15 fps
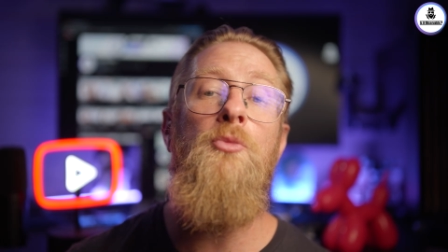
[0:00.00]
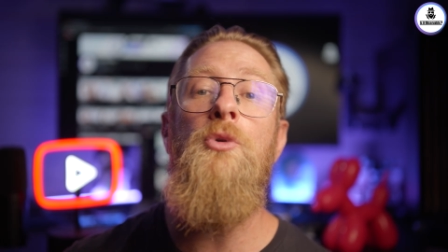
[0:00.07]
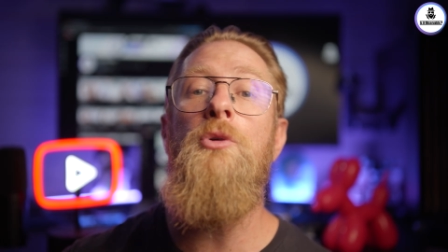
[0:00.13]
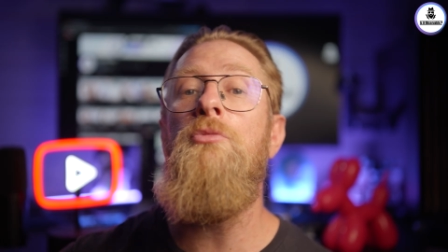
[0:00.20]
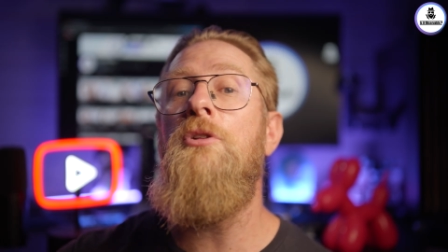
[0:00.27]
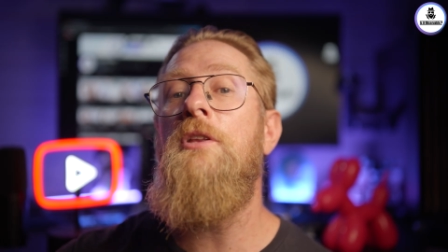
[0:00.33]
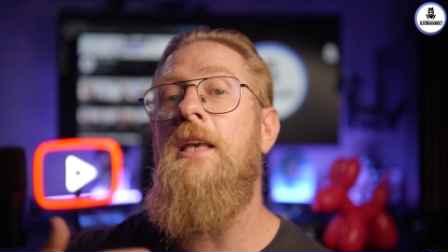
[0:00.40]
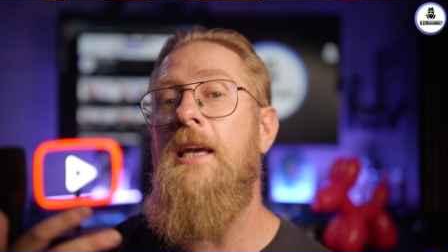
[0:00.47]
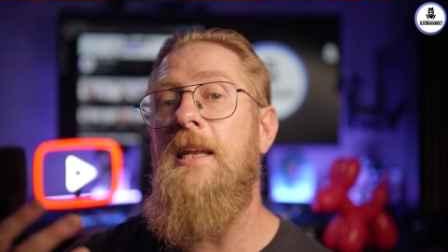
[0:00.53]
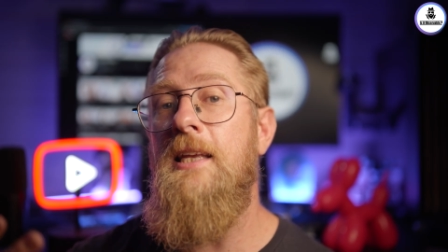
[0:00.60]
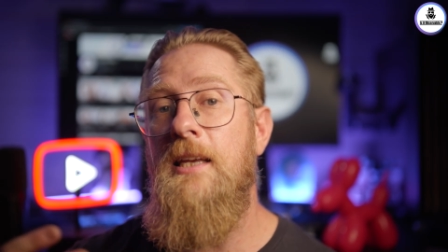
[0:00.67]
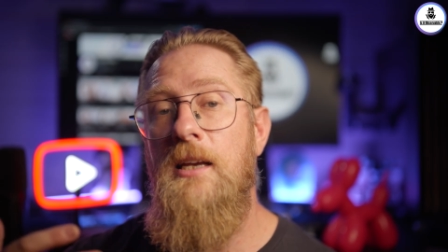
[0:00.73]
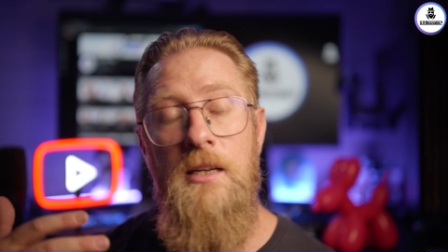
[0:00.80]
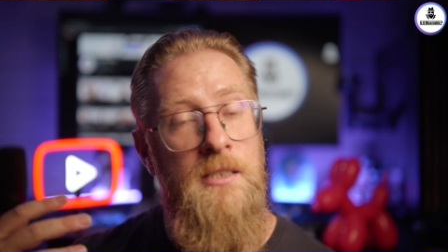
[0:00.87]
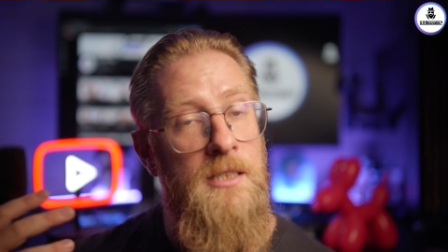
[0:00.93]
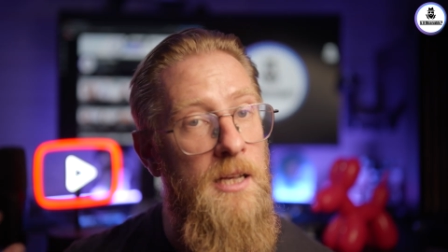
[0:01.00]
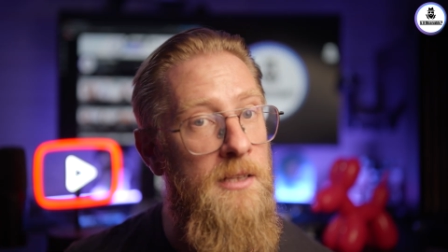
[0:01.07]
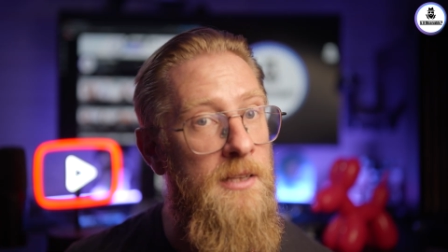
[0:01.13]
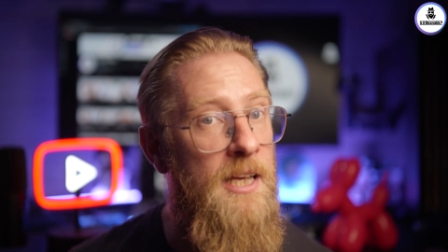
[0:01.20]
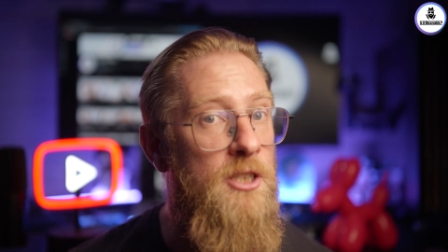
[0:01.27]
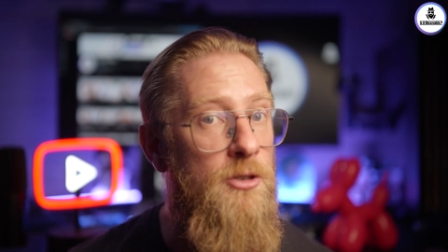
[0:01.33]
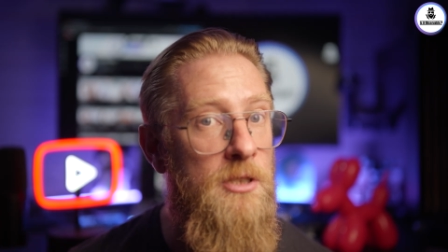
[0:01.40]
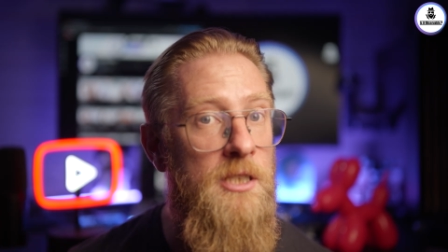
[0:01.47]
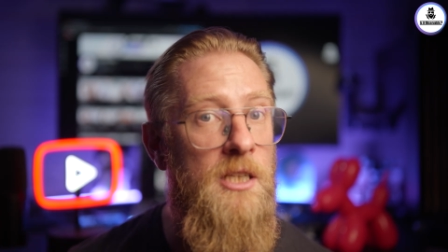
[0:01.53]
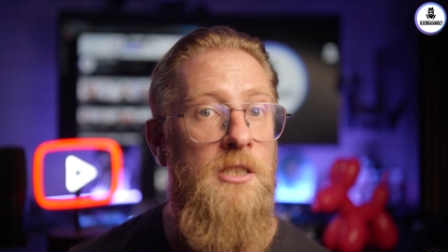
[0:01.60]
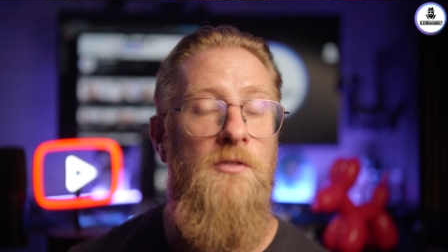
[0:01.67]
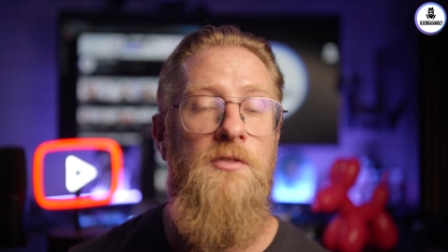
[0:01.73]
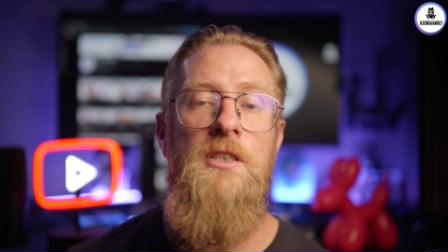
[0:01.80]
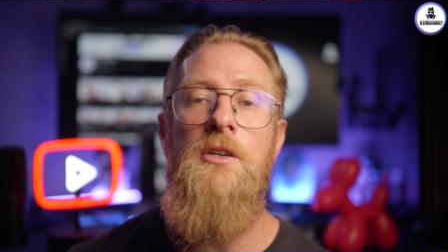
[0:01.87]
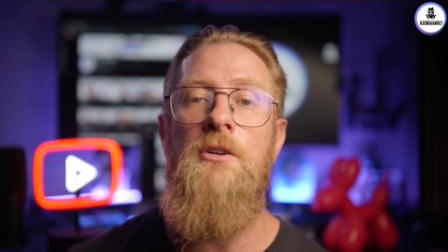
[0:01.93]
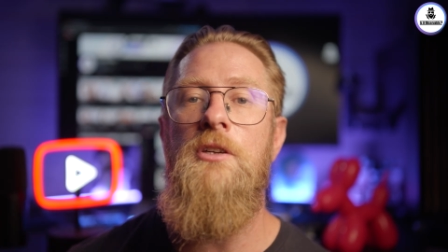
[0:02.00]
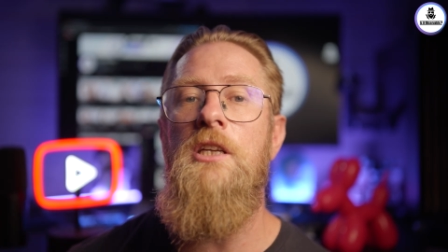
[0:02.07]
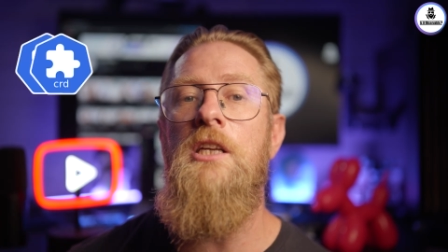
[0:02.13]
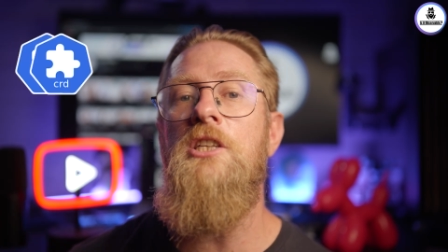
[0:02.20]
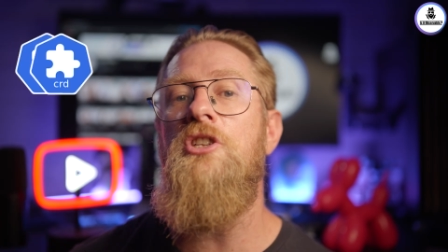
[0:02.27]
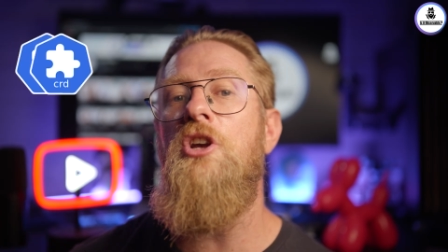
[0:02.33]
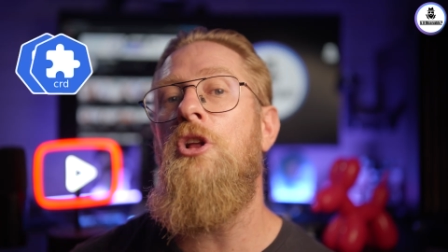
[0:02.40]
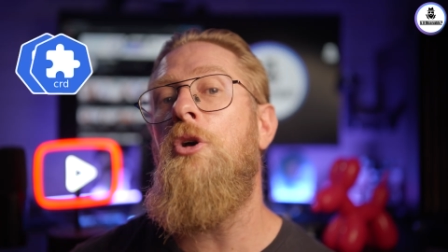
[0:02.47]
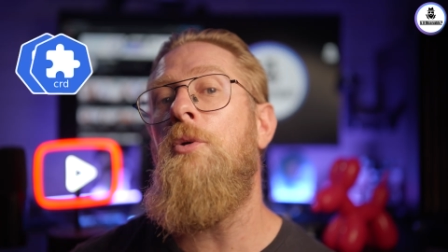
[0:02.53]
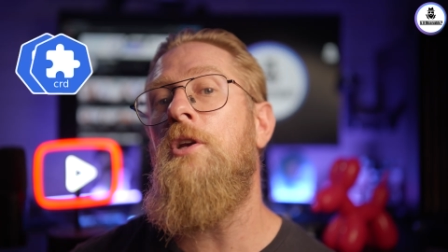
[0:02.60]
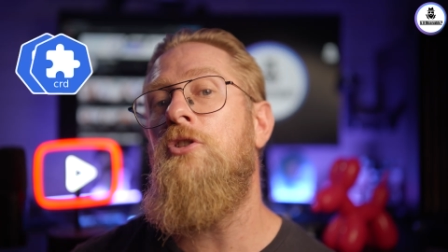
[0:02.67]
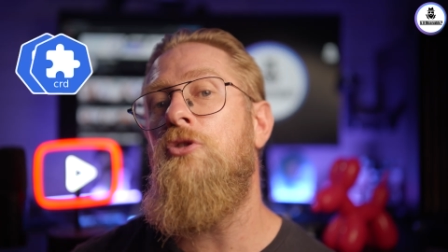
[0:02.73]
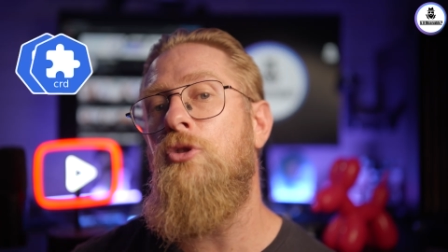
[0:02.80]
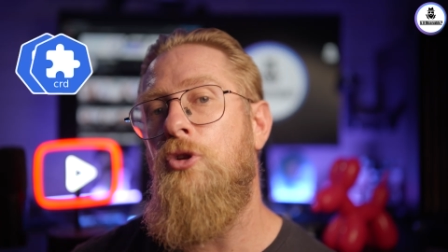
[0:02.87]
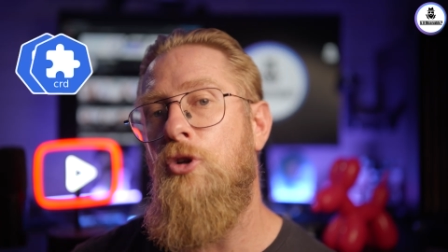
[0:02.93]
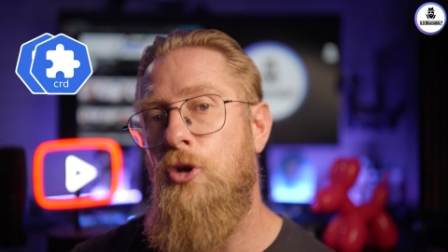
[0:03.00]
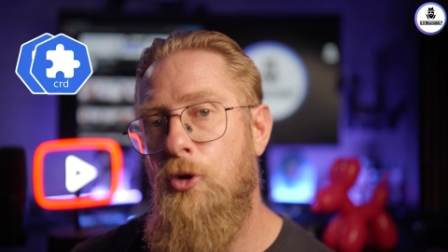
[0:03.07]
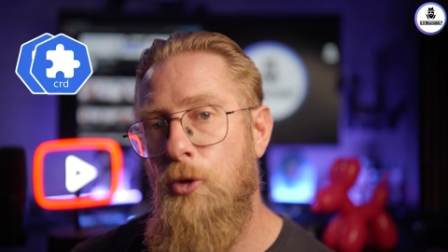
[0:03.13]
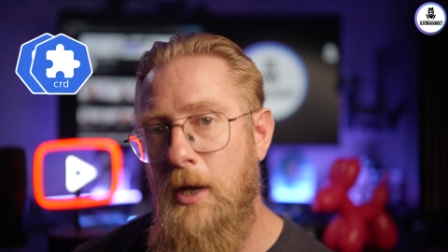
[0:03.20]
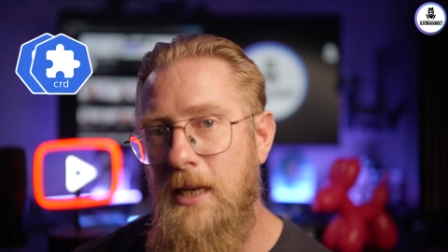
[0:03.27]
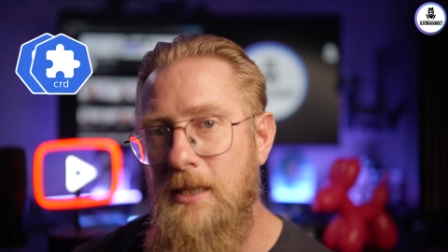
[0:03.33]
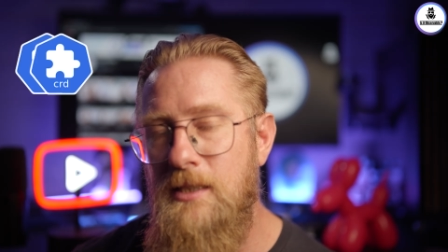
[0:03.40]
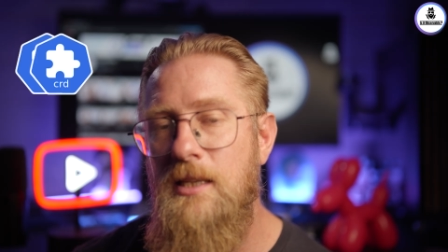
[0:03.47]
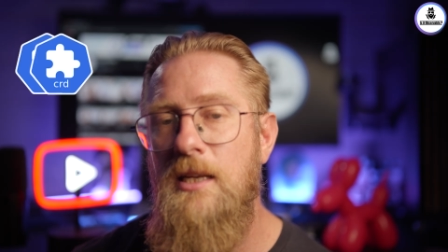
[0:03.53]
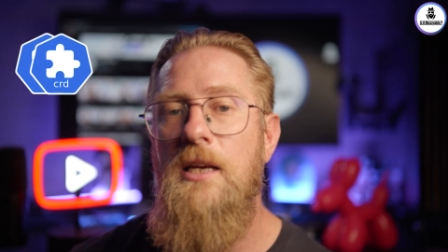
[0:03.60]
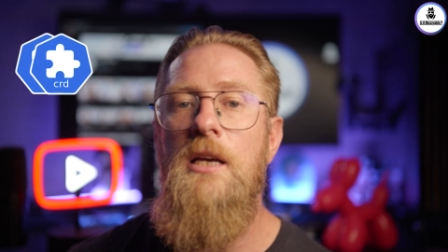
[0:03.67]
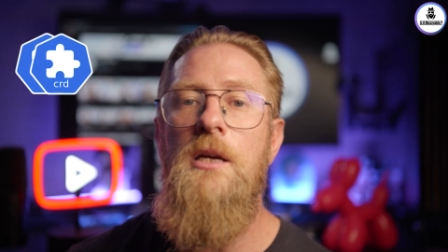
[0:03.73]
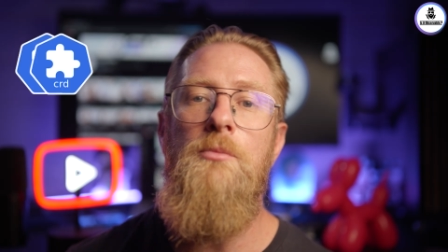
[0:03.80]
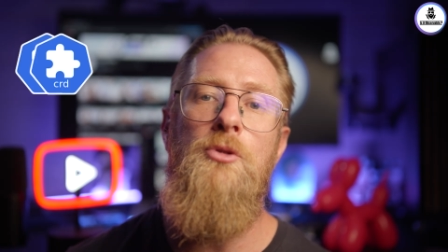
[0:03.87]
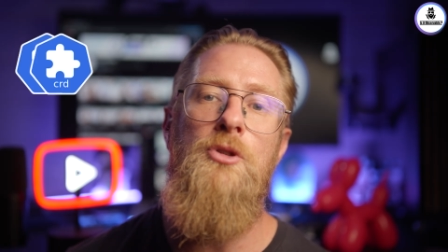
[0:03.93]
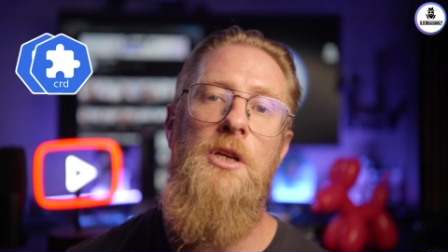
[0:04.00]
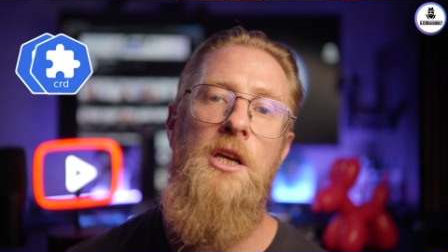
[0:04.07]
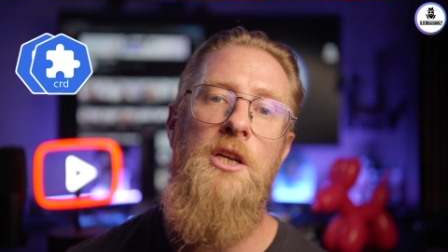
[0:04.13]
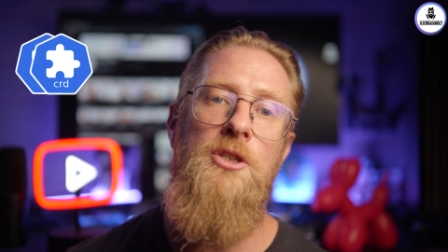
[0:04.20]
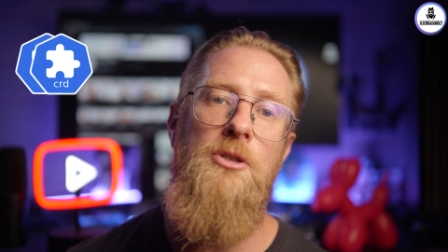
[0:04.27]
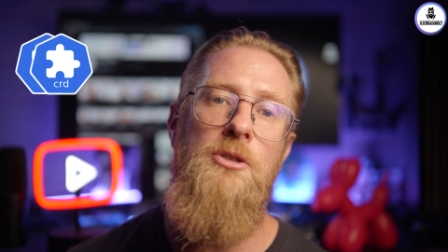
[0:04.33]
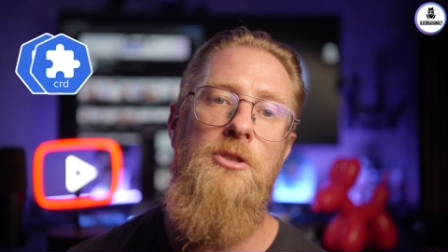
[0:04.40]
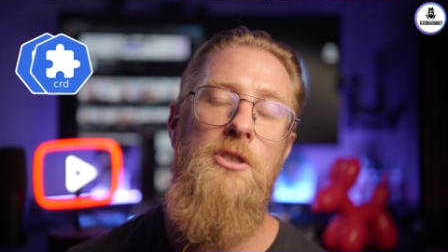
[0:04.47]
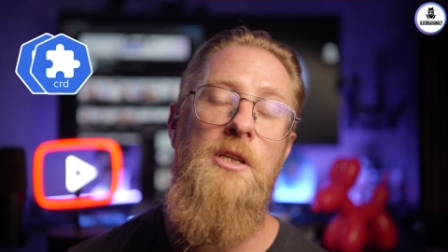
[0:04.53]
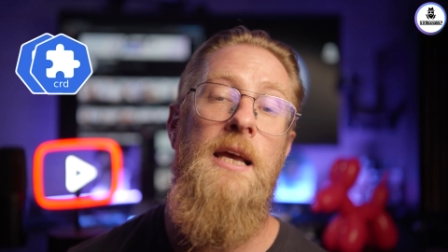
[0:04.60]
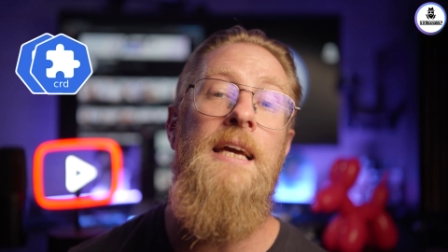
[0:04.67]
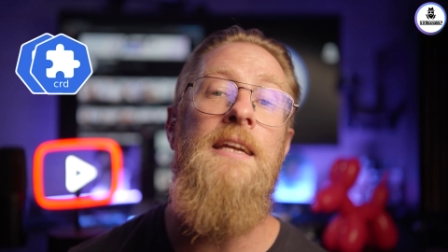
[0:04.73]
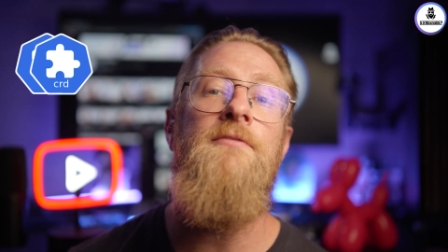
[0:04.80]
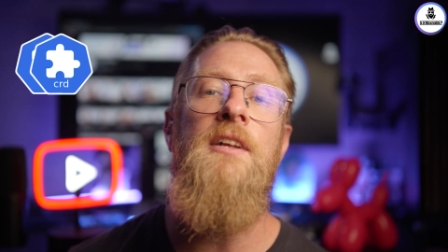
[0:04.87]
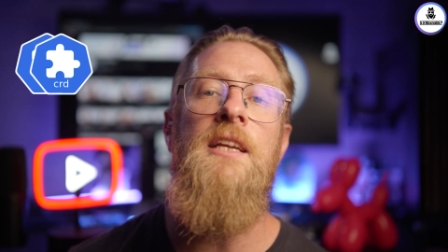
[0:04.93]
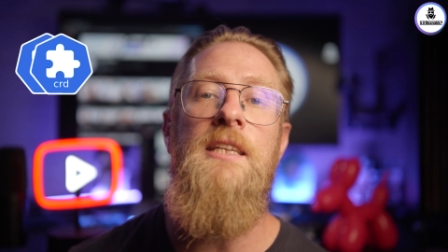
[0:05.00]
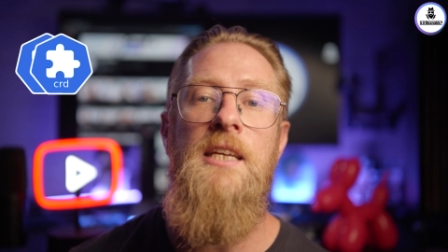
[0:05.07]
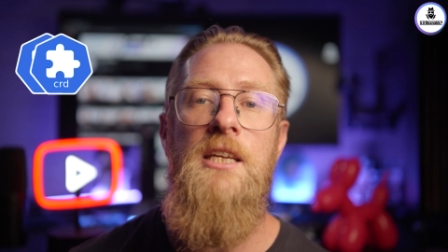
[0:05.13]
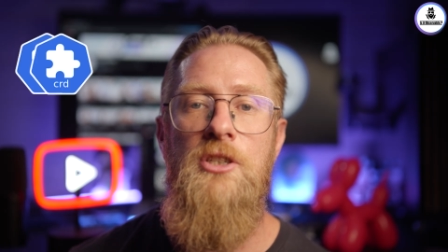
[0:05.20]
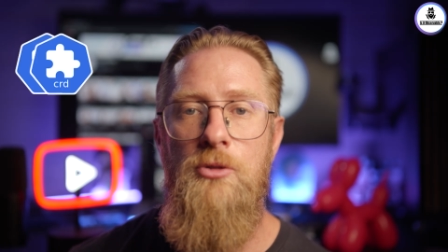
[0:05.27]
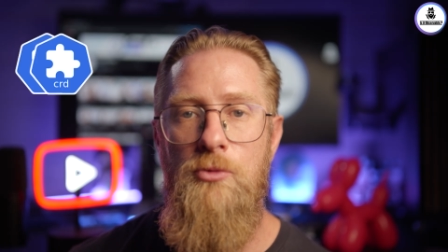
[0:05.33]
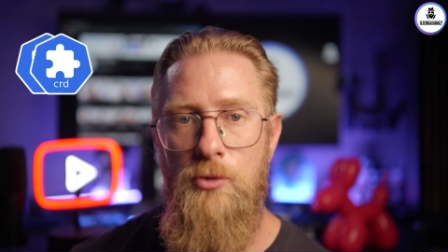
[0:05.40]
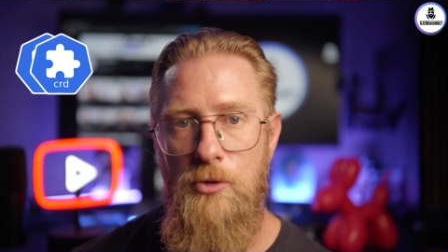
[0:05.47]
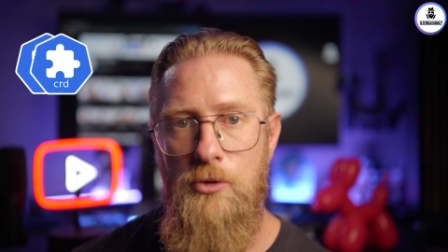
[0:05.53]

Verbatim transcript: we will getting as an extra set of CRDs allowing us to create mutations and validation